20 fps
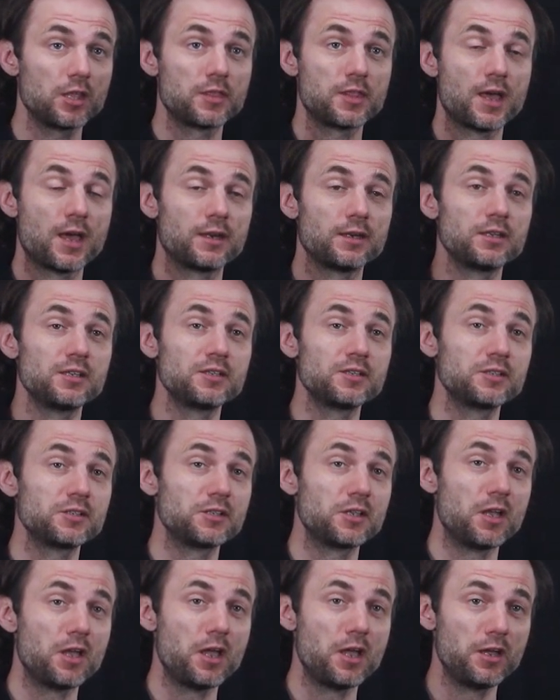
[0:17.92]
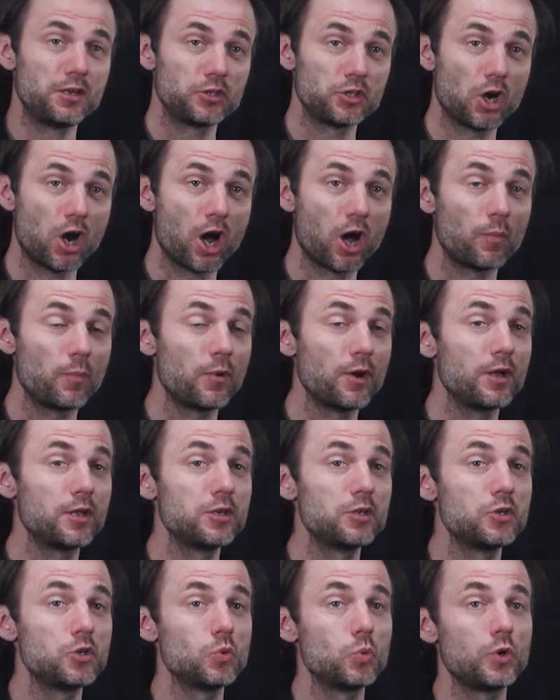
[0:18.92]
That is, a top
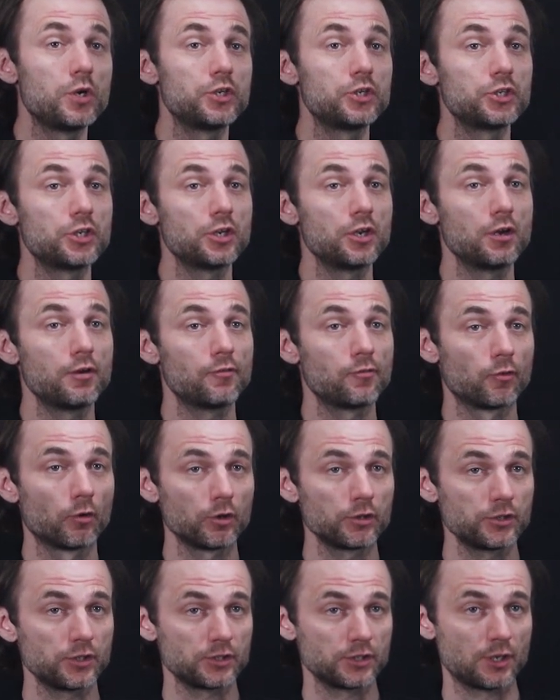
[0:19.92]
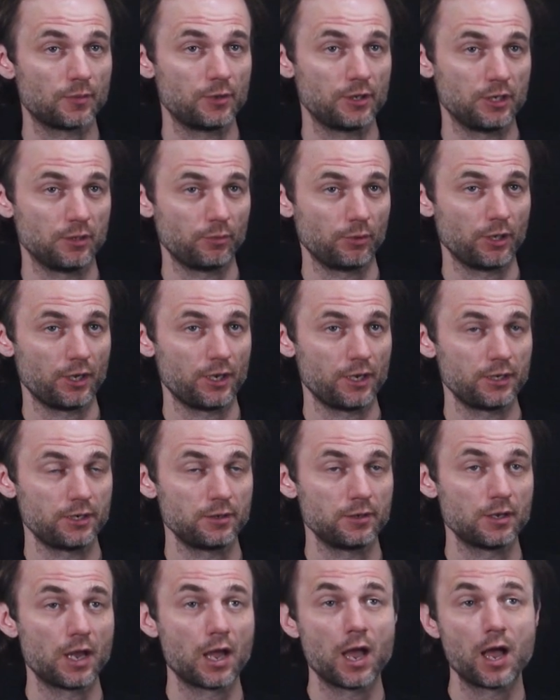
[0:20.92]
to which forces are being applied.
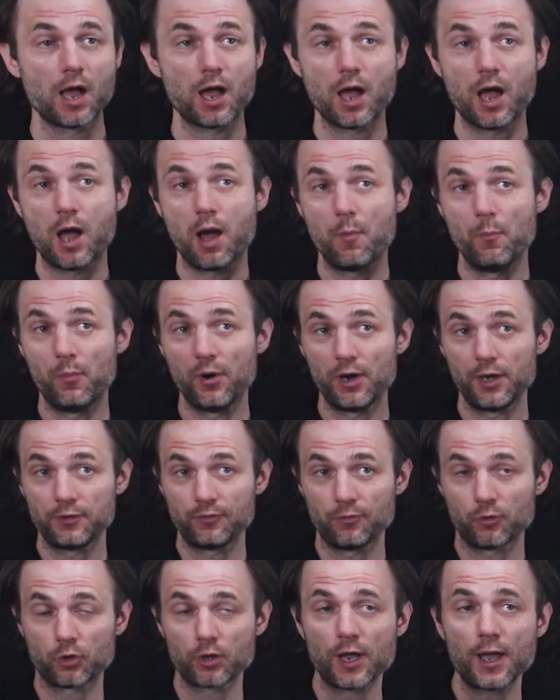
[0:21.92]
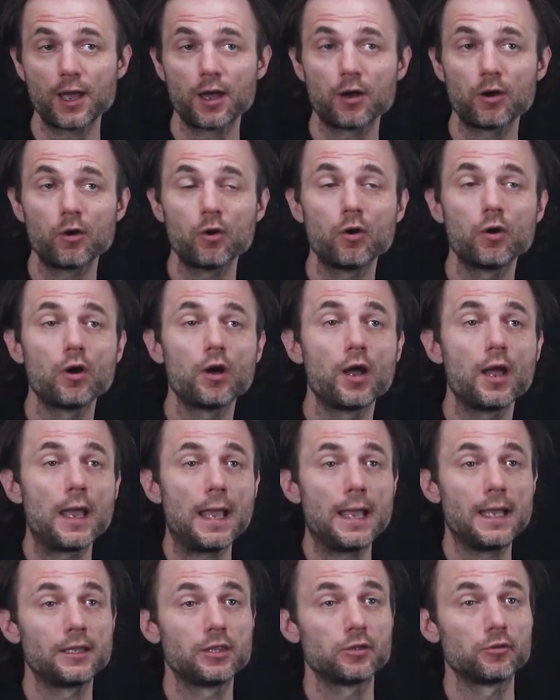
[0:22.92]
But for now,
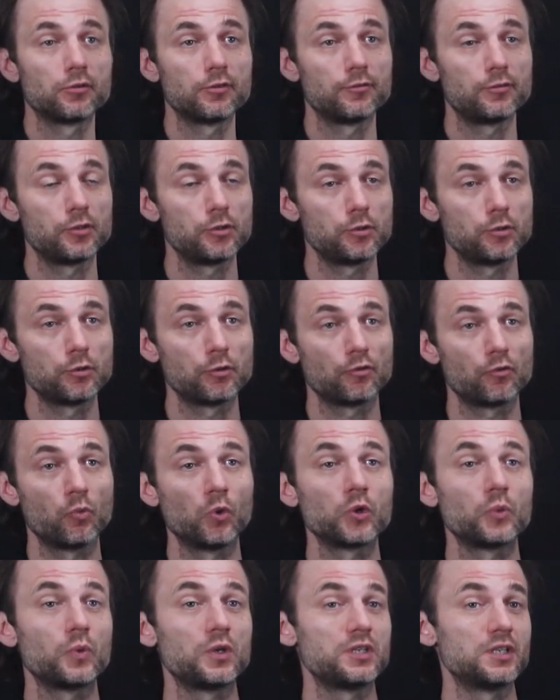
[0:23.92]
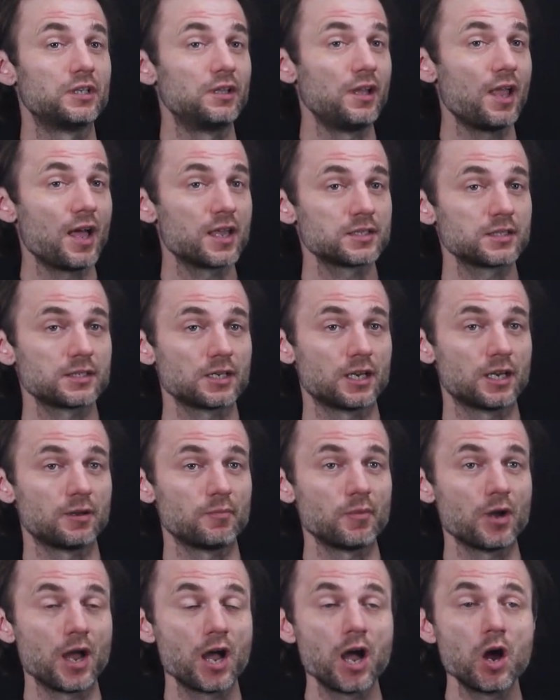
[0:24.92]
in the review of what we did last
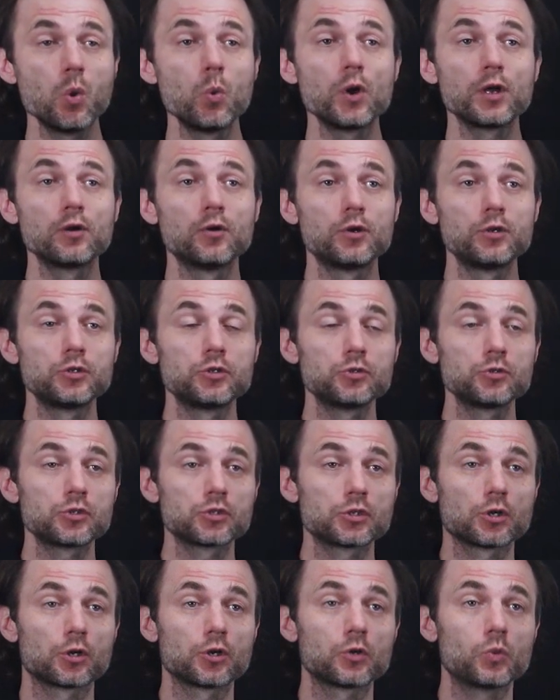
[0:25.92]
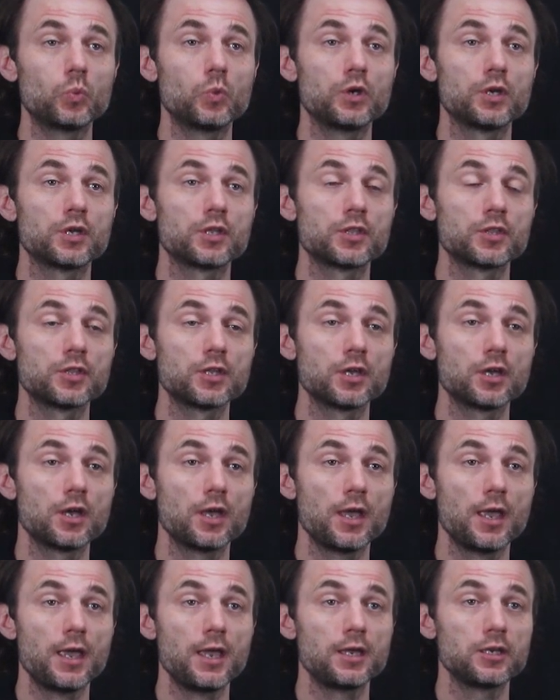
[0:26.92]
time, we're going to start with
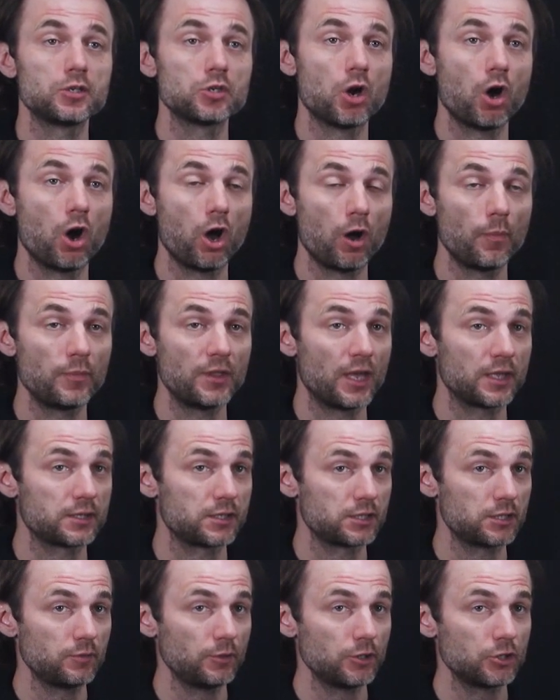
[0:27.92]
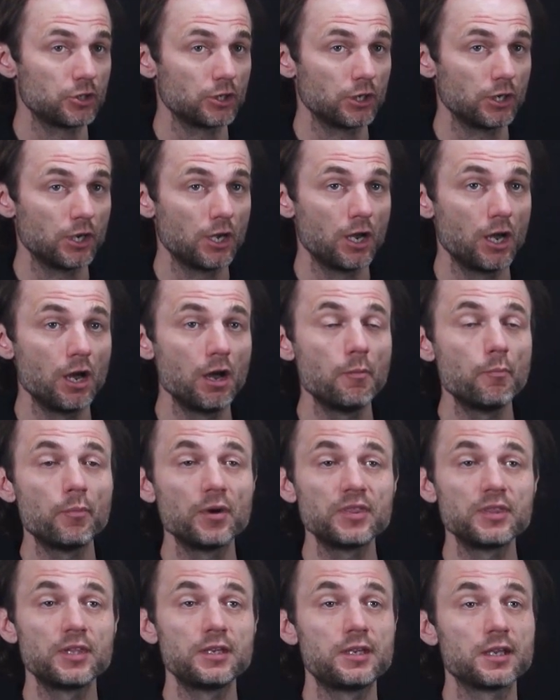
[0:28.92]
a top that's symmetric,
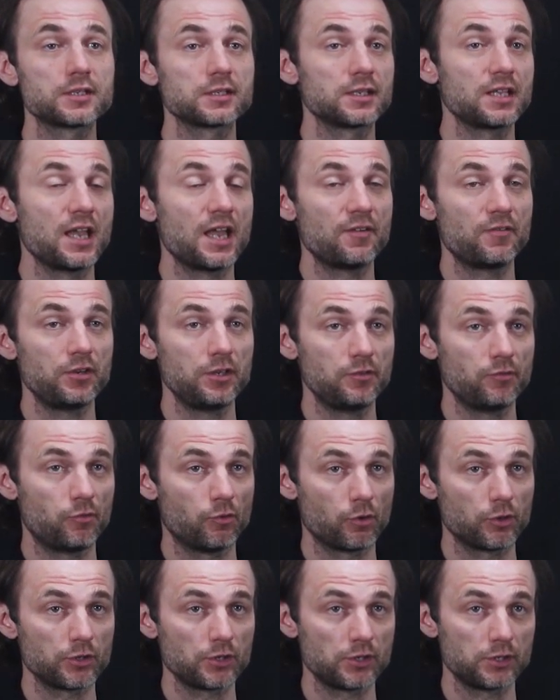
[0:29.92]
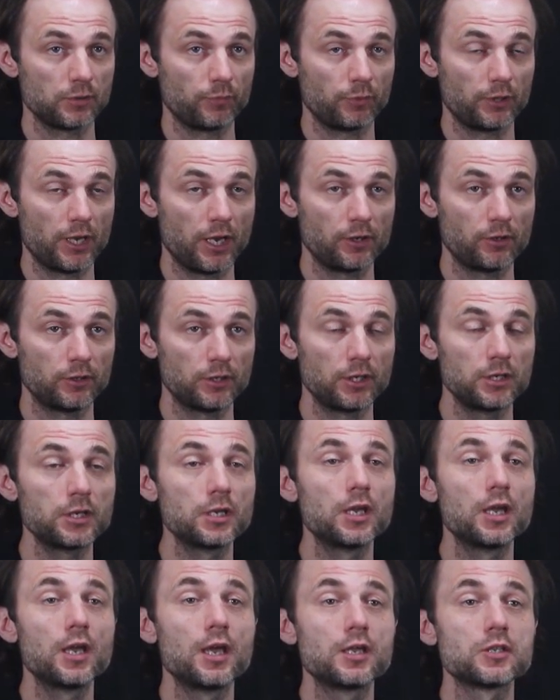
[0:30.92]
but that doesn't have any forces applied on it.
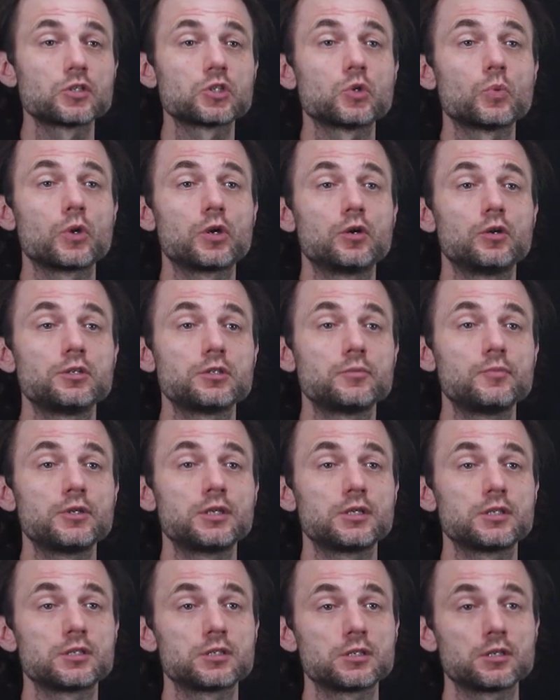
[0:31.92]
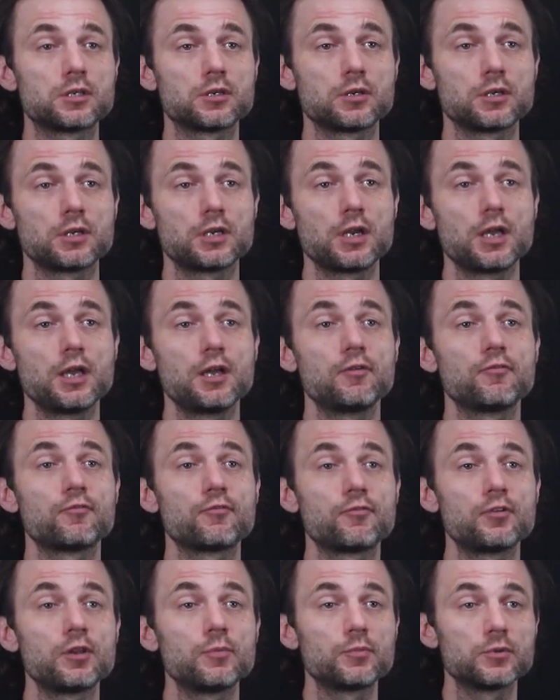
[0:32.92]
So we're going to be considering
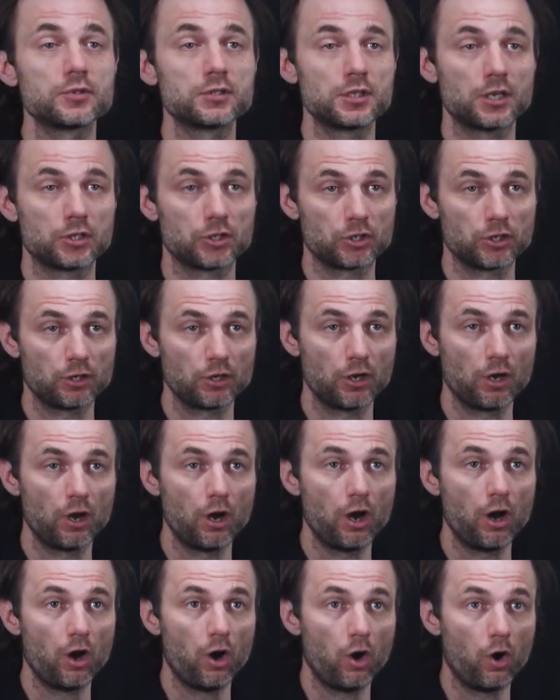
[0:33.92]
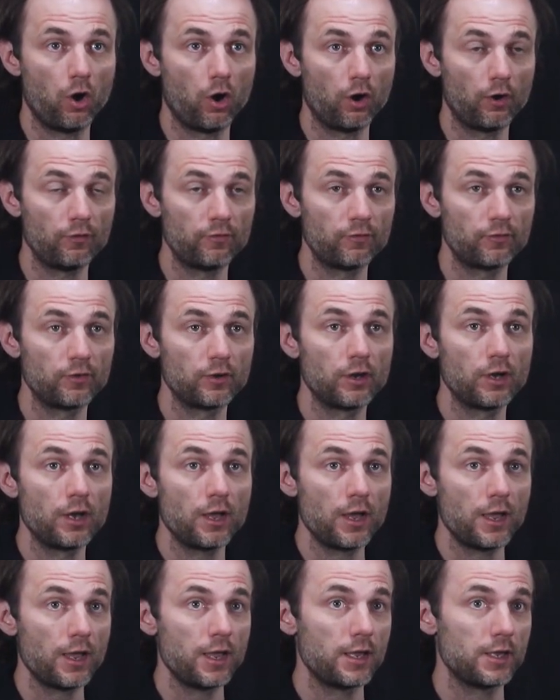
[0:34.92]
free precession of
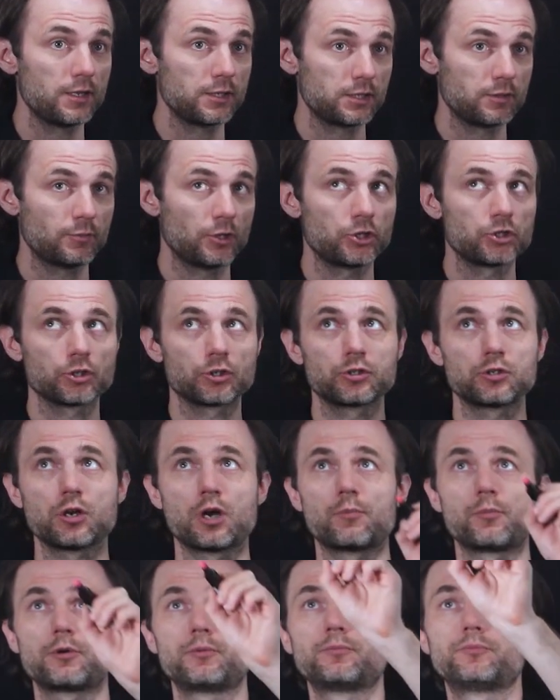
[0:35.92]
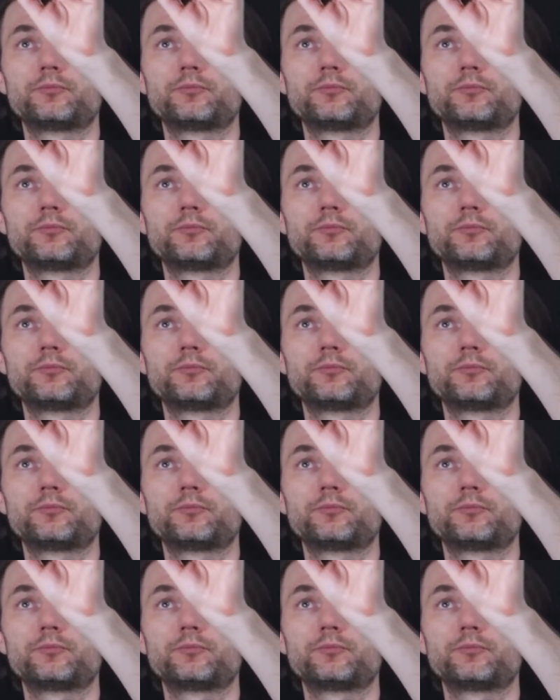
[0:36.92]
a symmetric top.